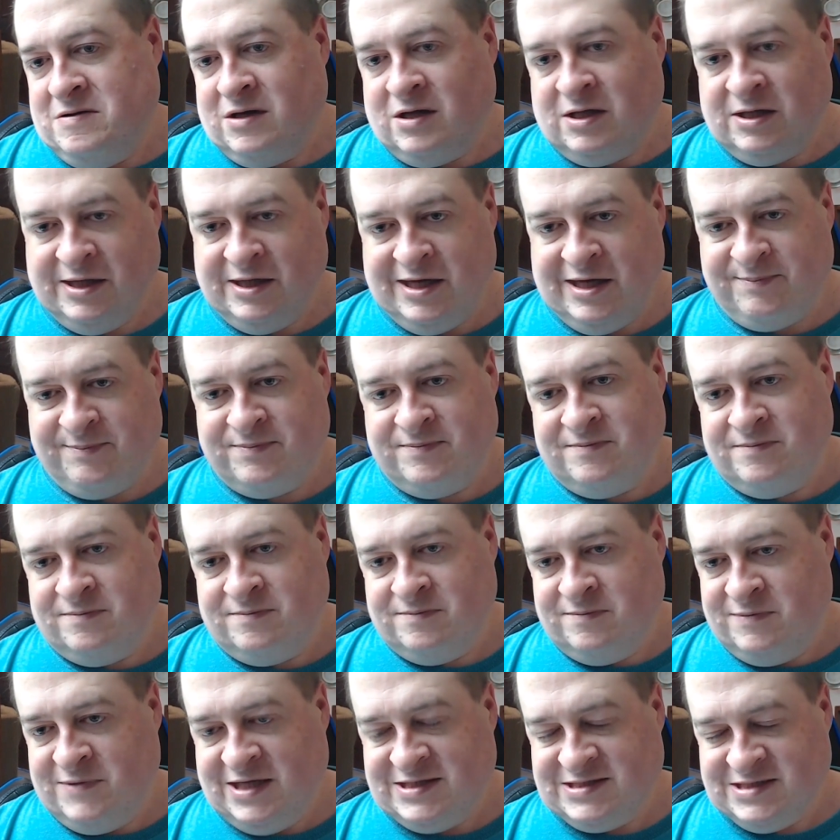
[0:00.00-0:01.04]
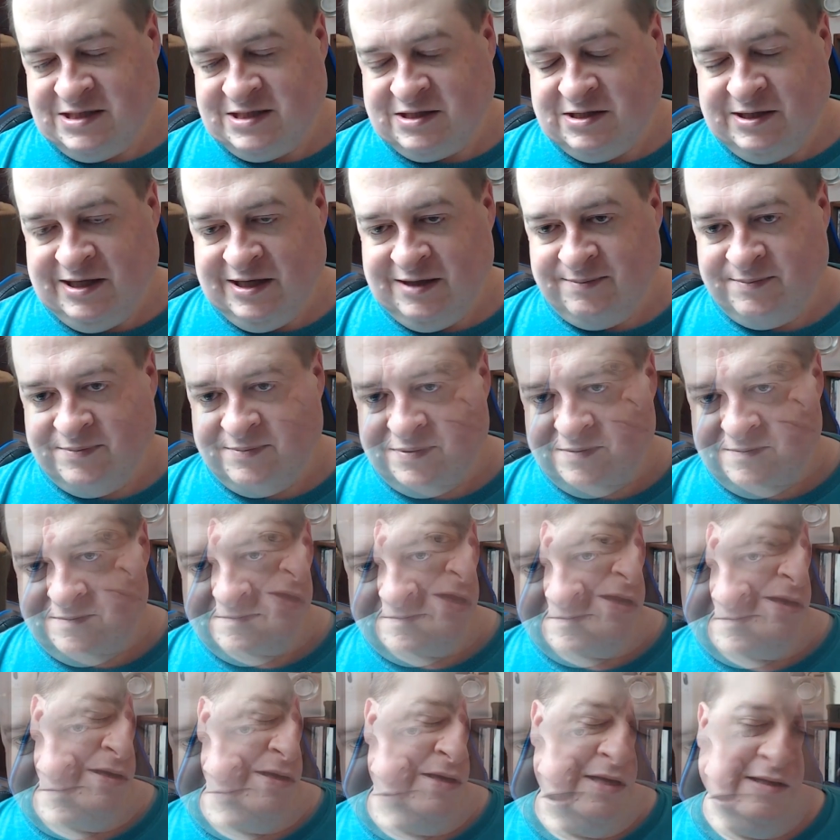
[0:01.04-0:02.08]
Clip, that's a clip.
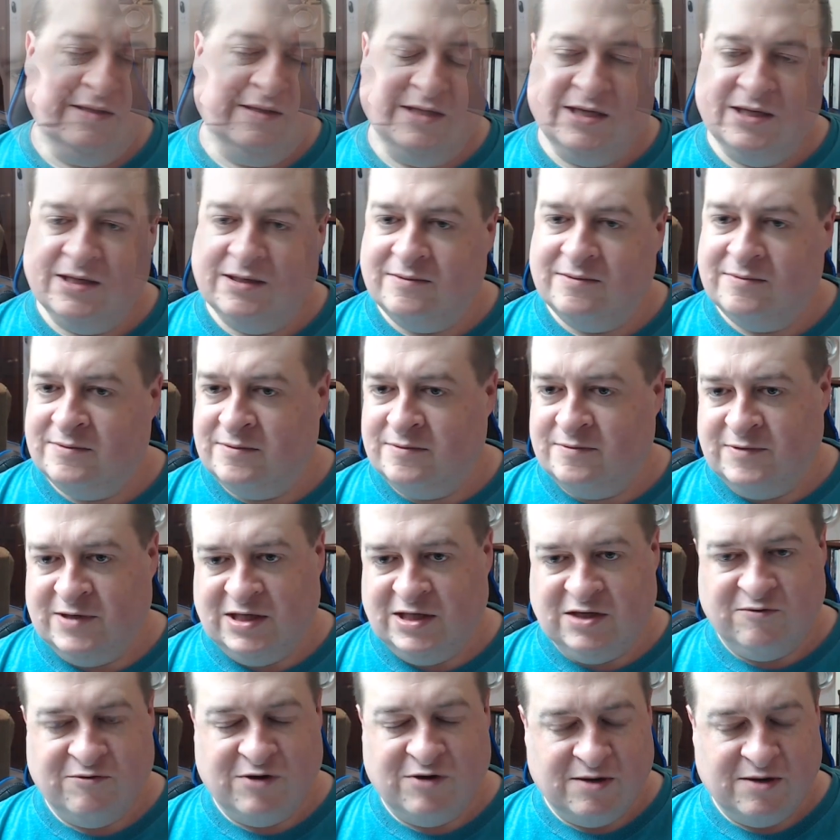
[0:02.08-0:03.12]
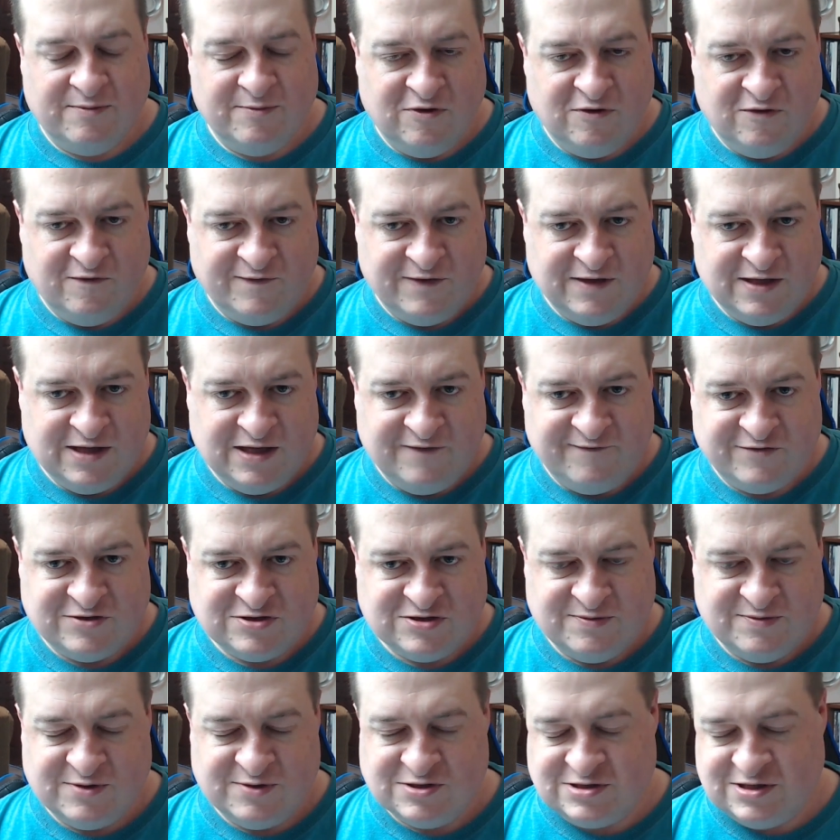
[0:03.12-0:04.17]
And then you move the
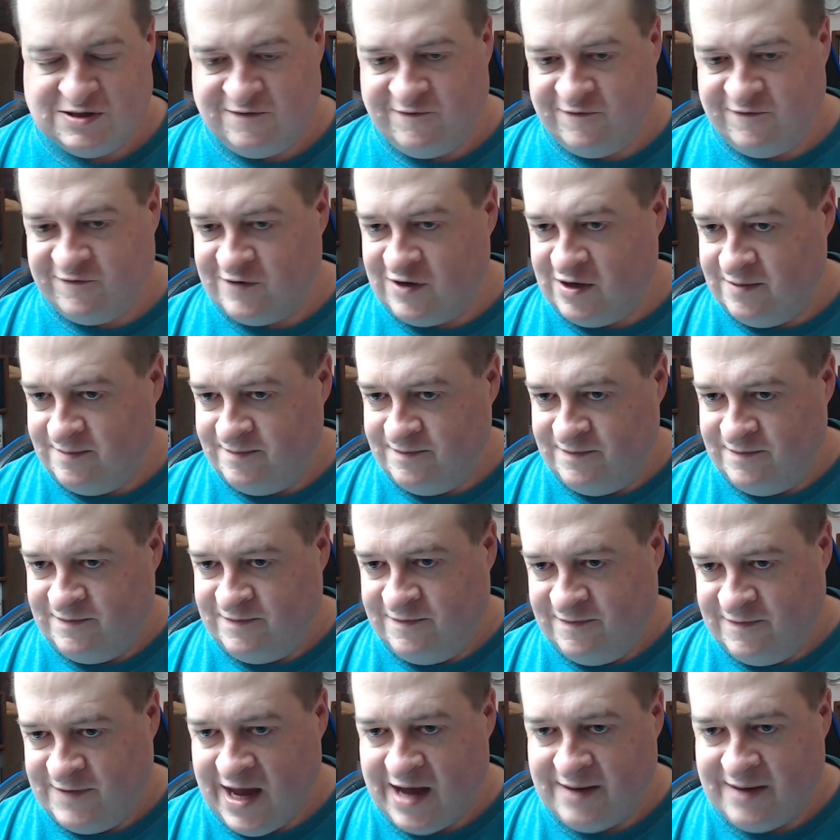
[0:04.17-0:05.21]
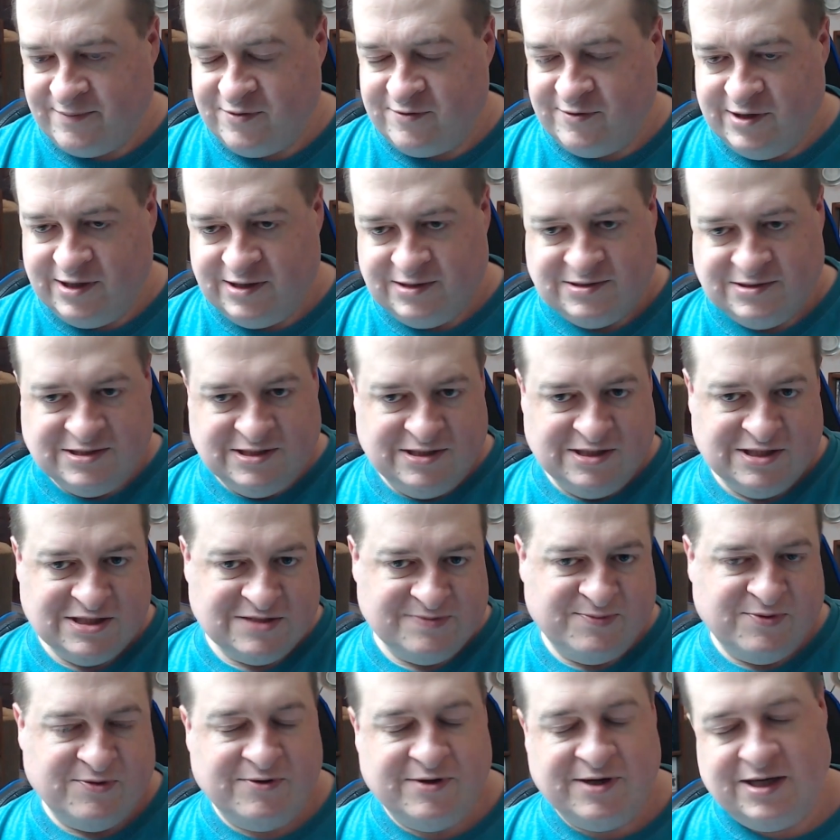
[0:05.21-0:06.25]
infantry person from that point to this
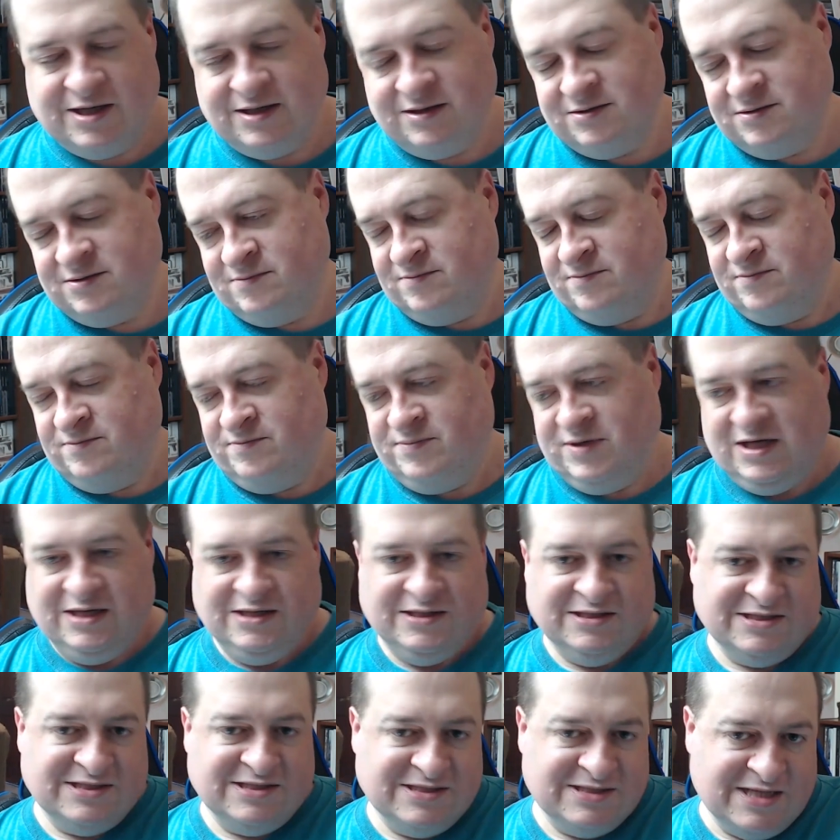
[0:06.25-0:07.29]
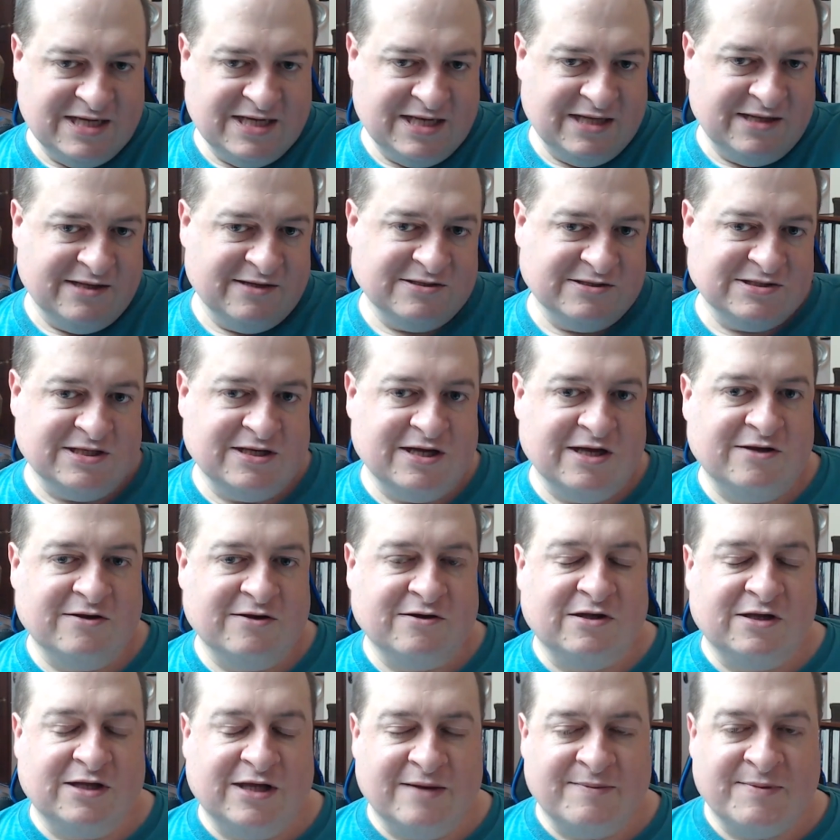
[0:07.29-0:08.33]
point, B to C, there's another
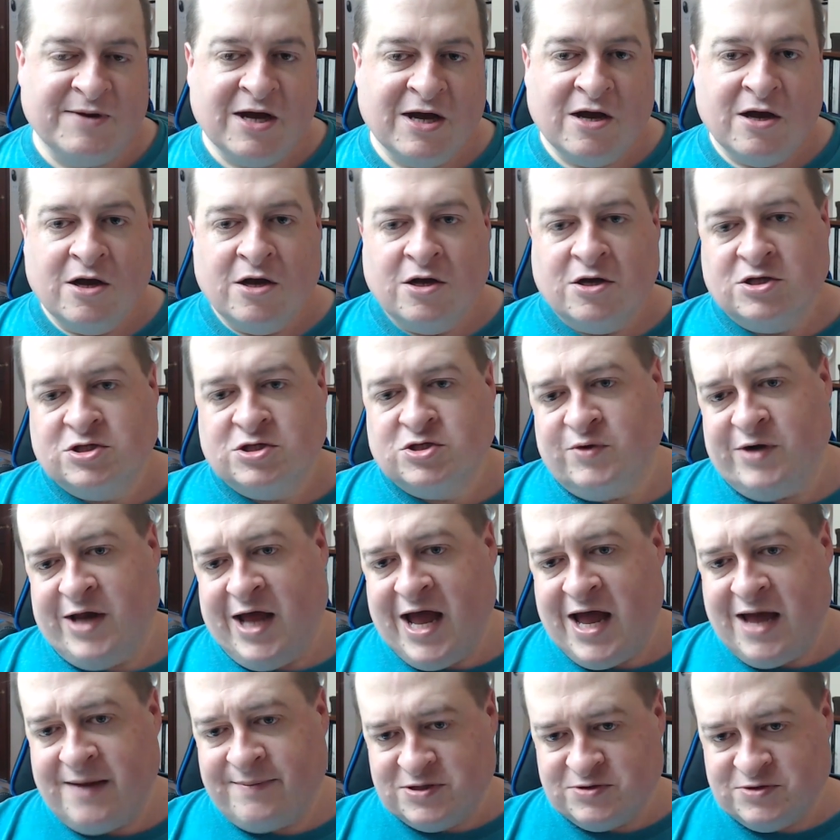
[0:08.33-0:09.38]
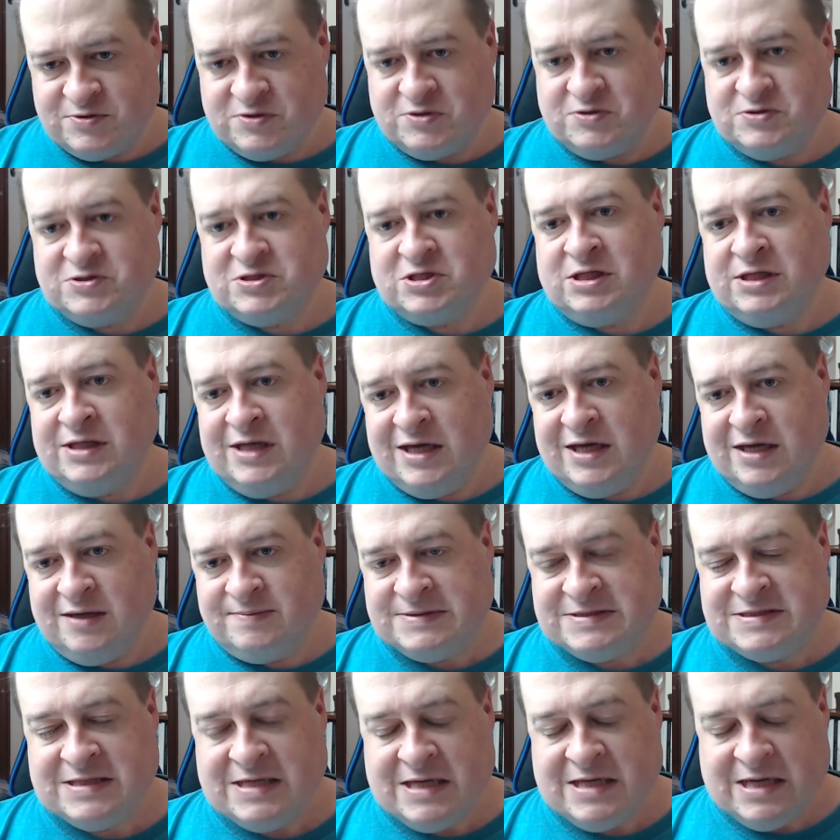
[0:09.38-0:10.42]
clip. So what happens with those
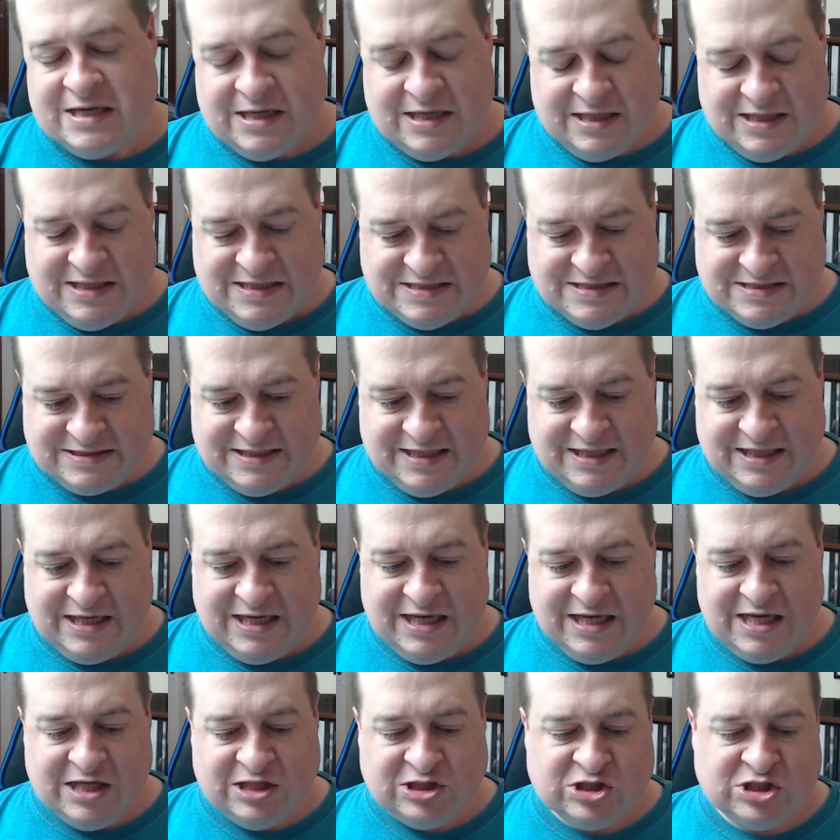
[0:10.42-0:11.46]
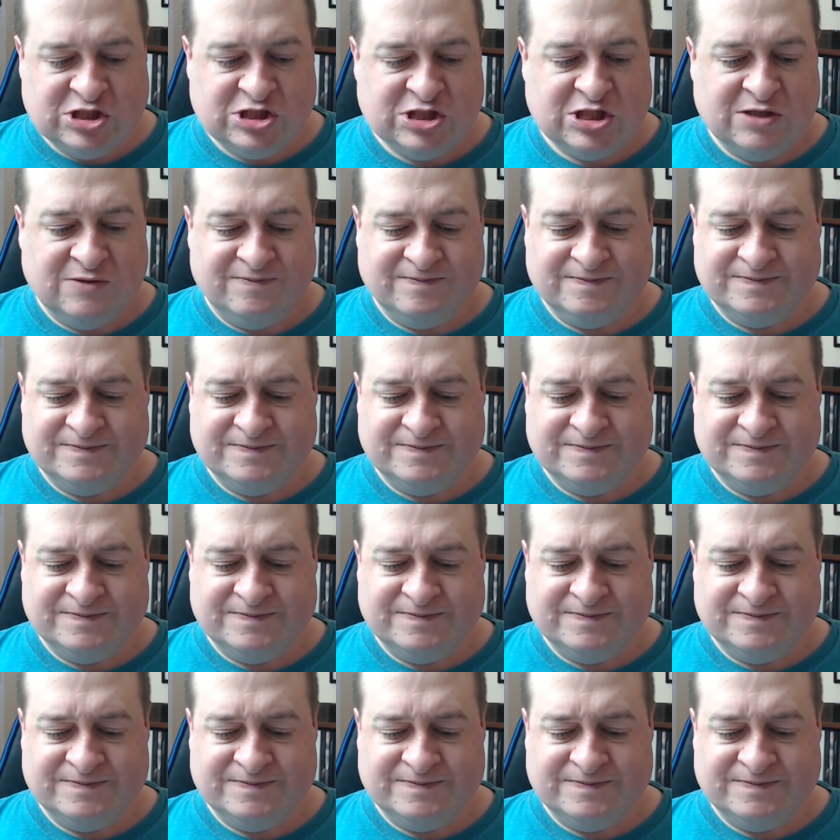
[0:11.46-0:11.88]
clips is that each